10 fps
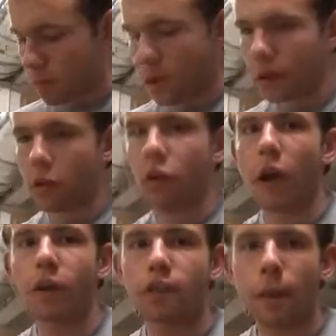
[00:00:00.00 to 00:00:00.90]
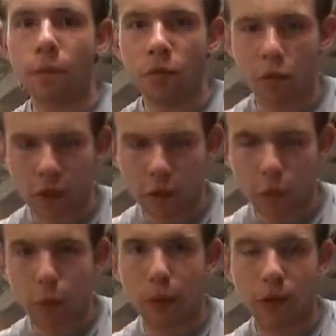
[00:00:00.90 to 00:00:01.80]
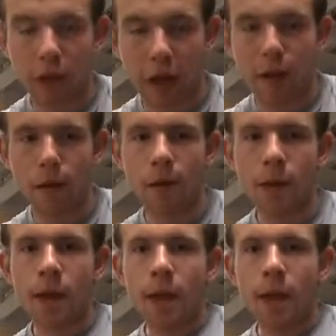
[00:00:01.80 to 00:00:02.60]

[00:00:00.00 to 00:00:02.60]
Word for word: like the tricep chest press down,